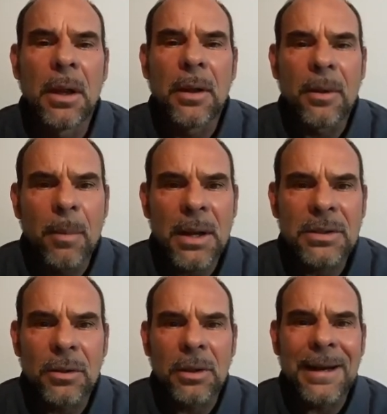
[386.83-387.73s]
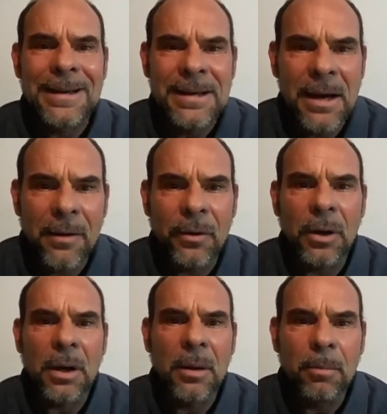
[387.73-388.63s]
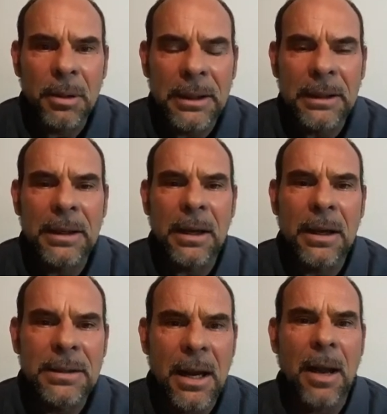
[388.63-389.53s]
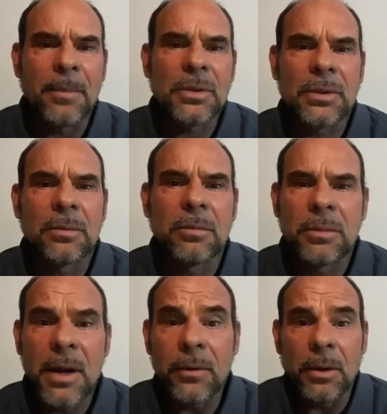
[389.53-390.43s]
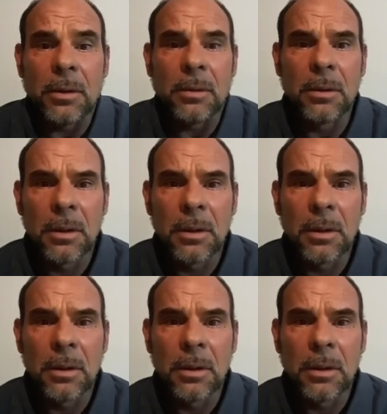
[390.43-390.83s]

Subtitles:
The muscle never completely adapts. Never.